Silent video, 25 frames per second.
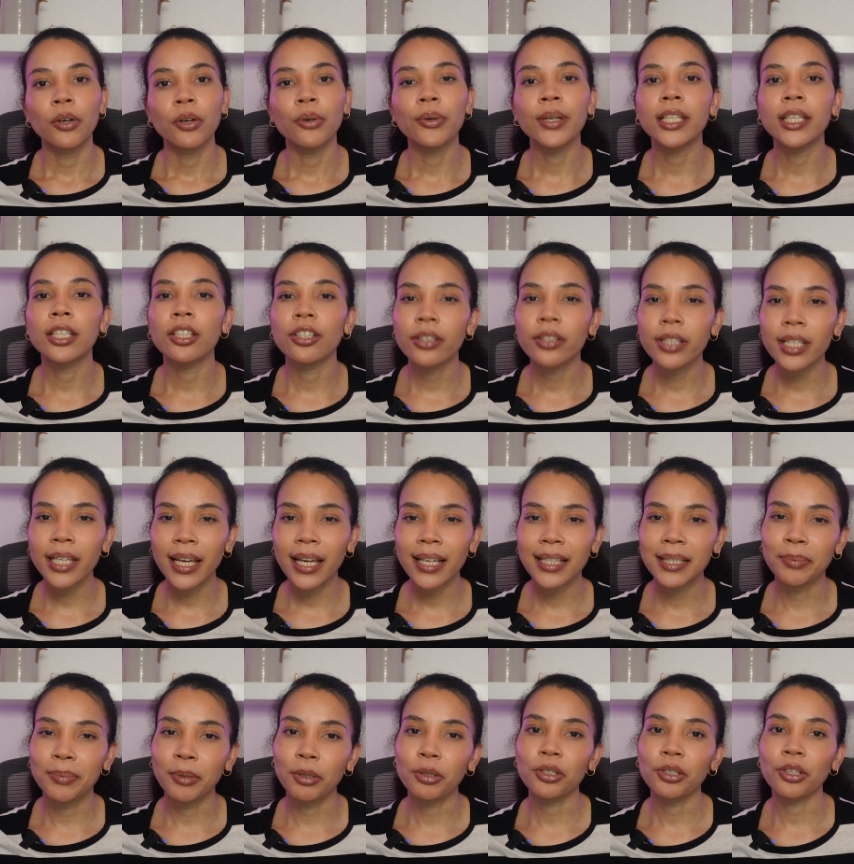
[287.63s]
reducing
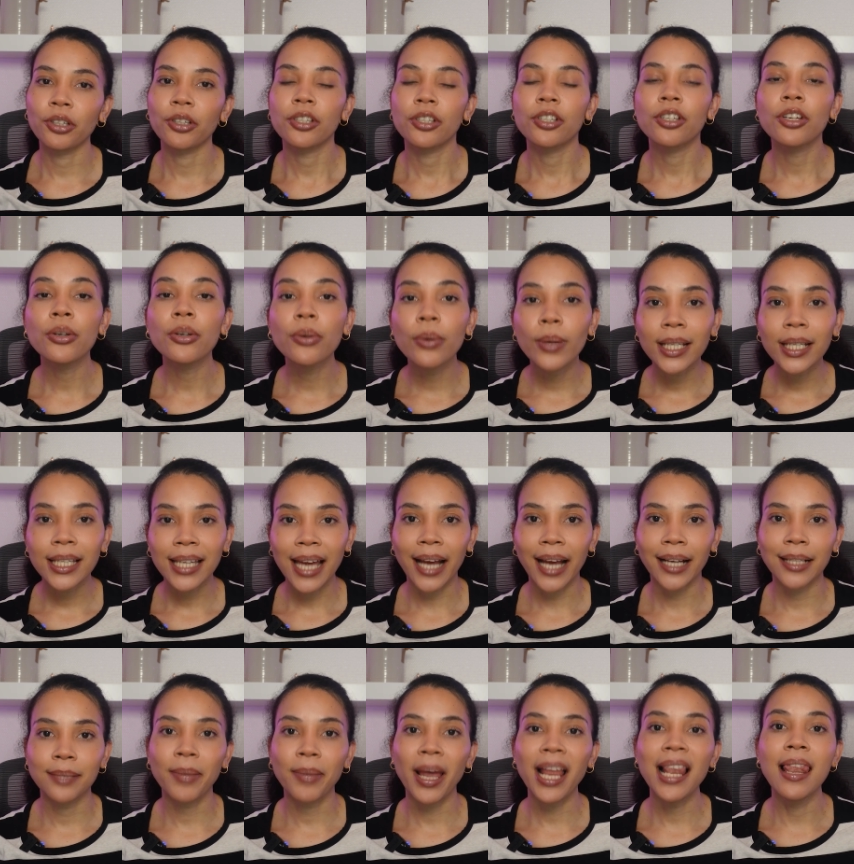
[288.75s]
exposure to
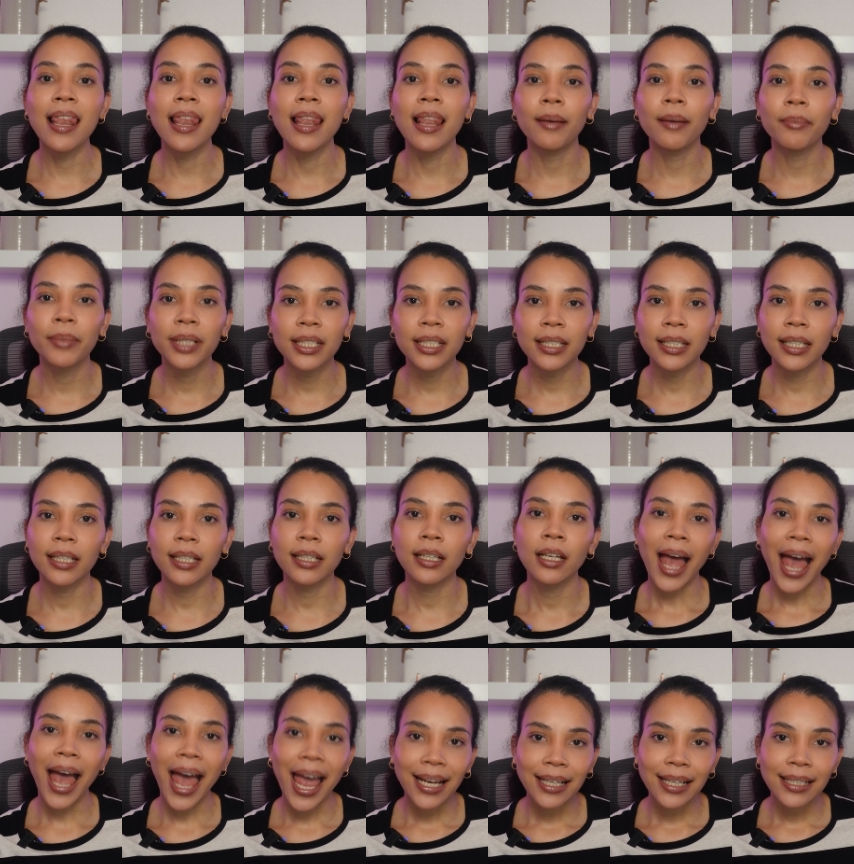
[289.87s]
attacks by limiting
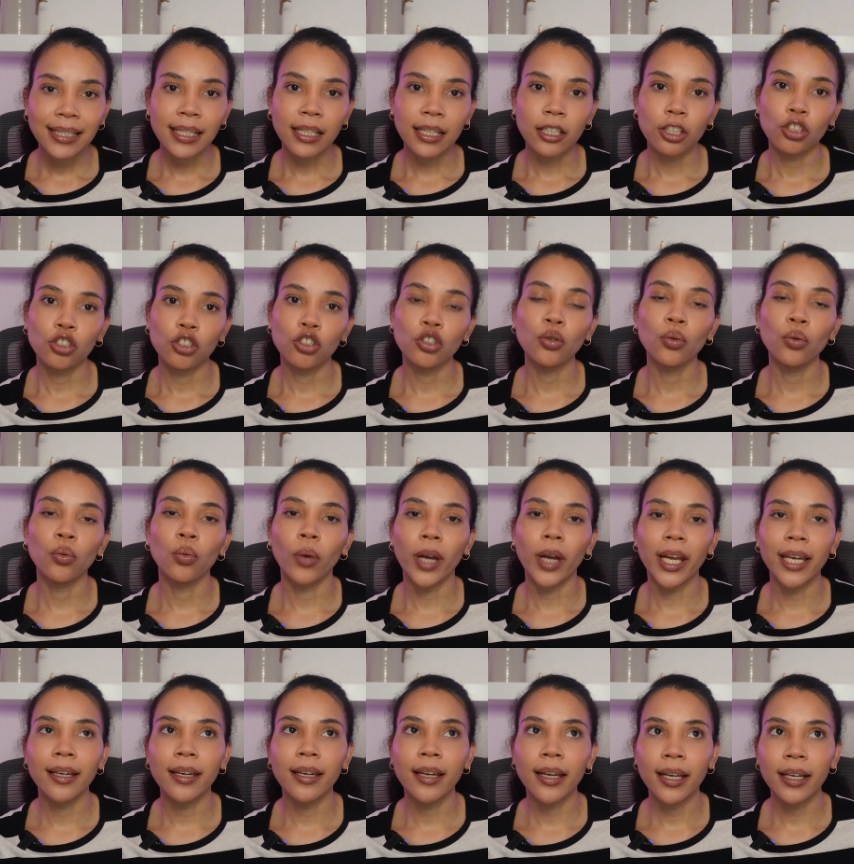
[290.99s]
access to
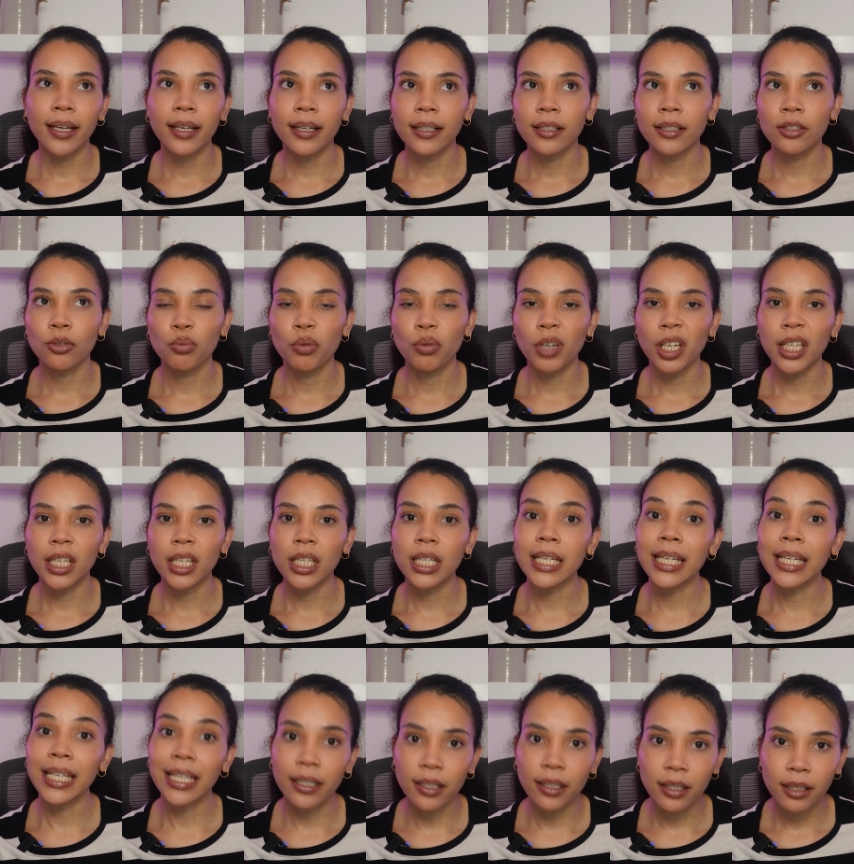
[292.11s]
when it is really
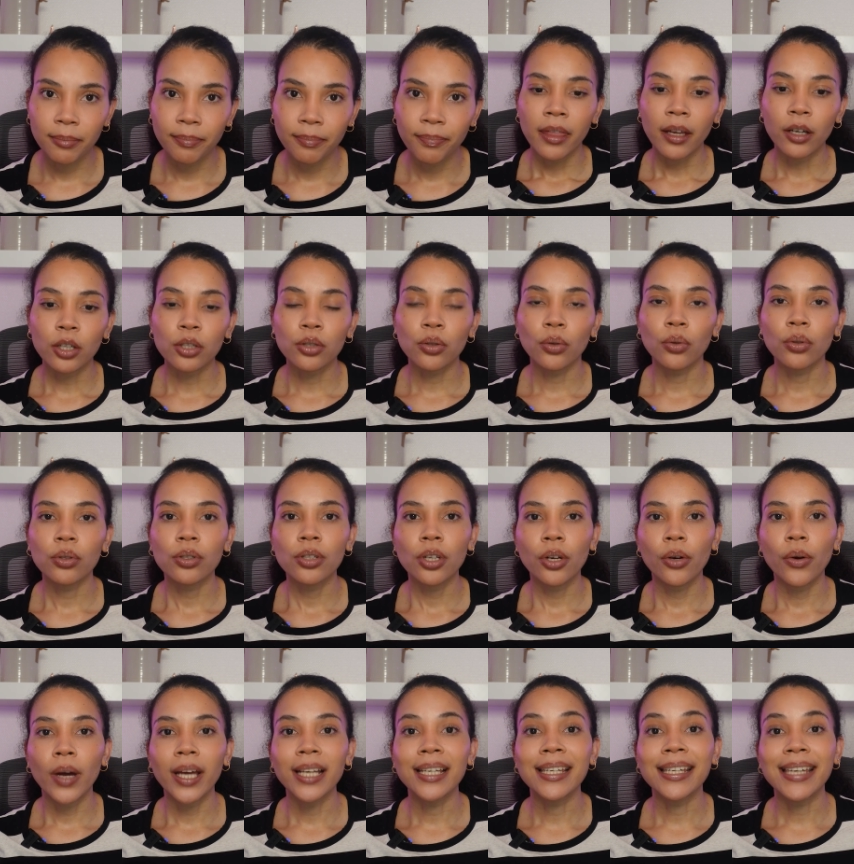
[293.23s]
needed. There is
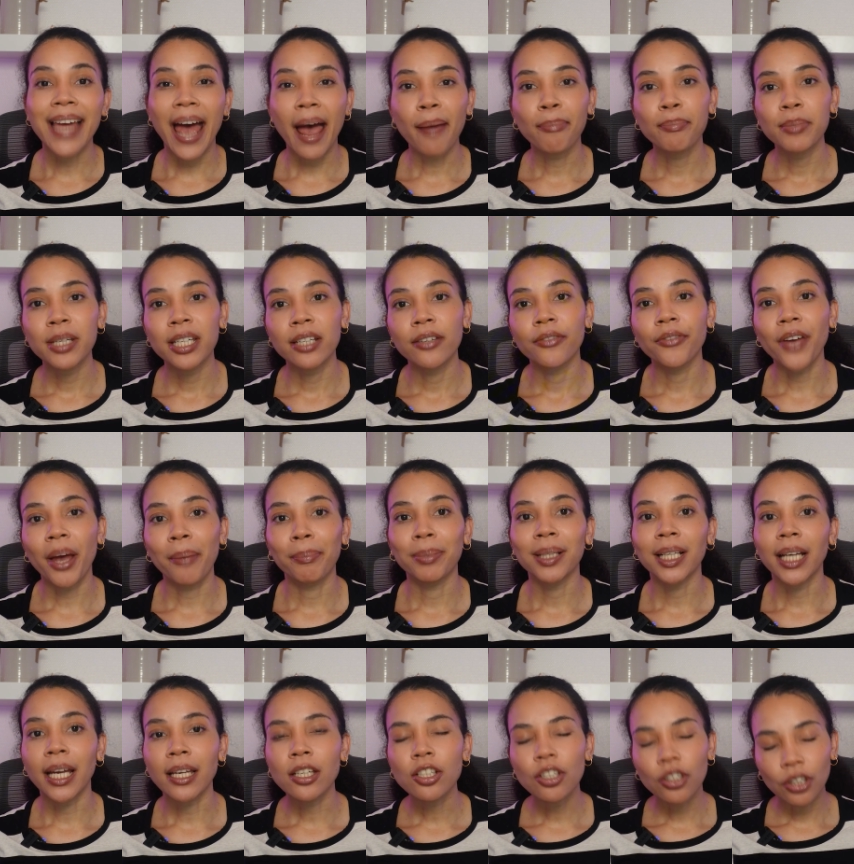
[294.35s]
also adaptive
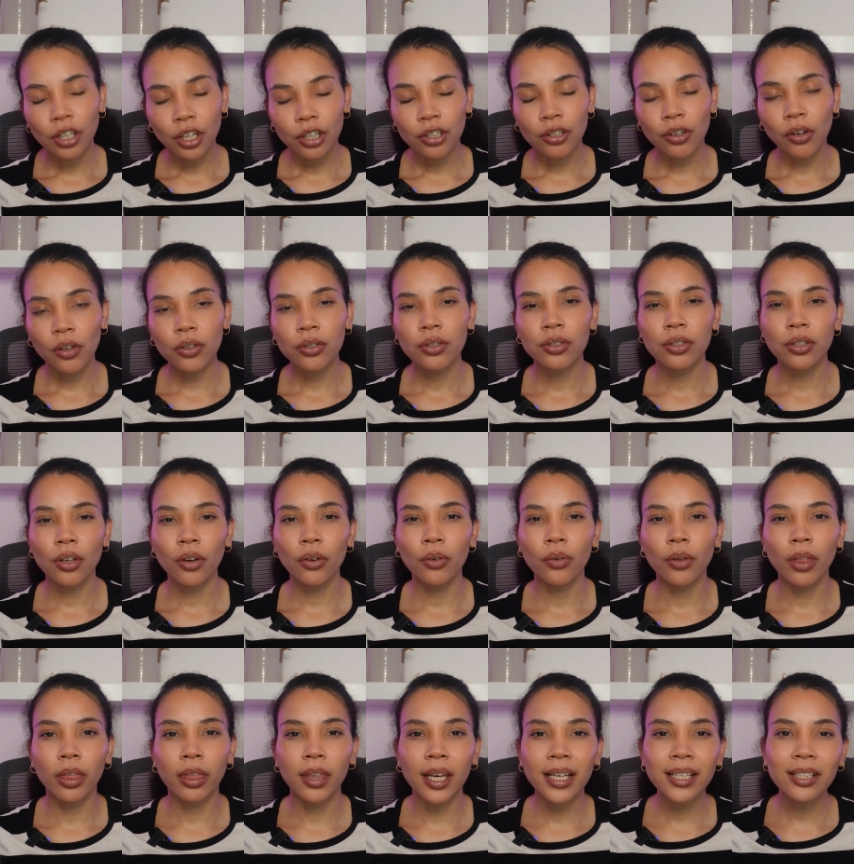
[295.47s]
application control.
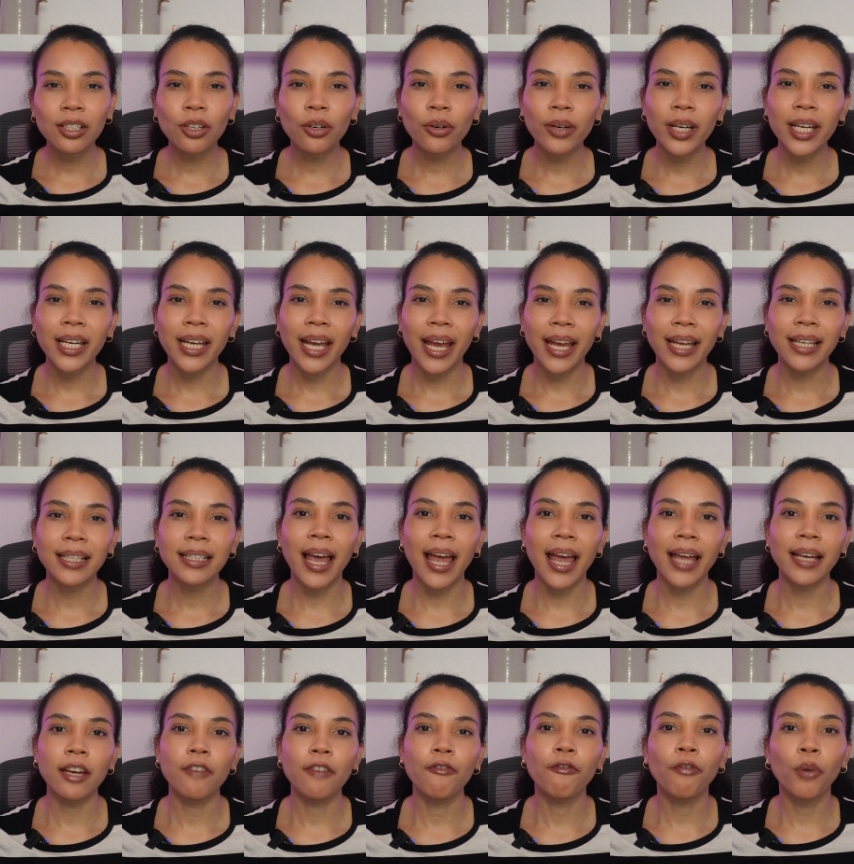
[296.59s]
So this creates
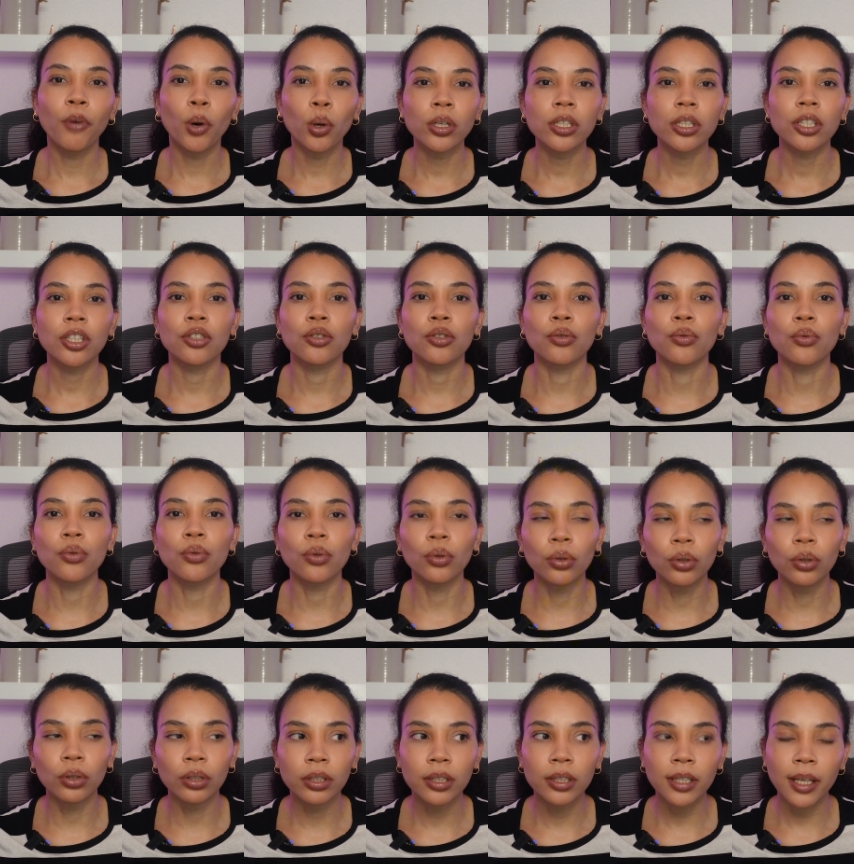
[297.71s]
and enforces
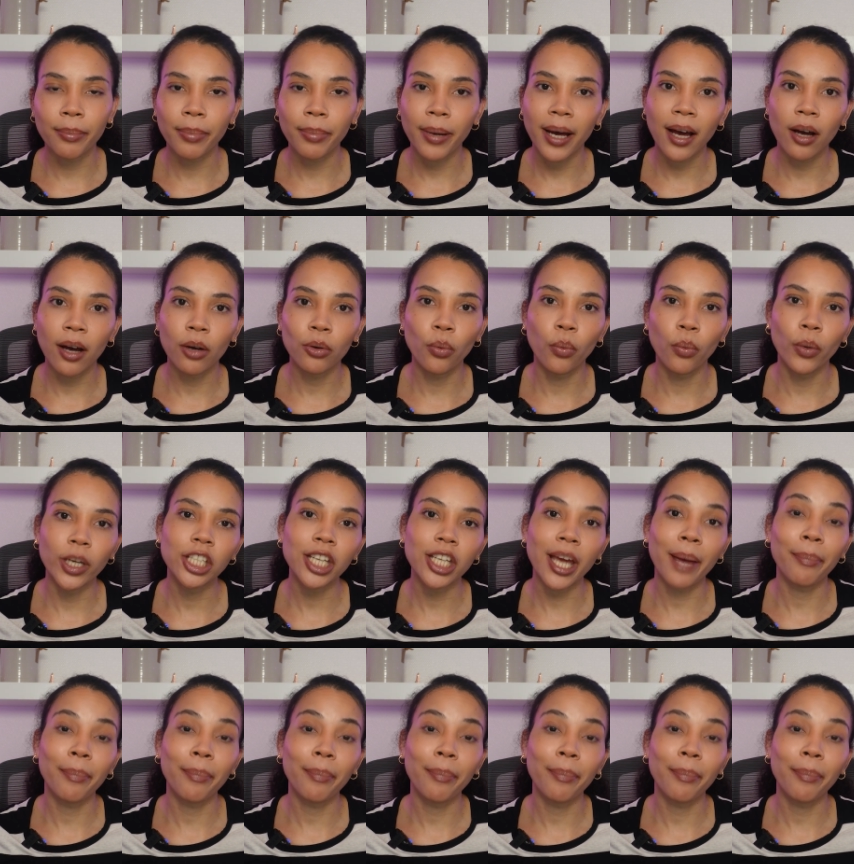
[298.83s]
rules about which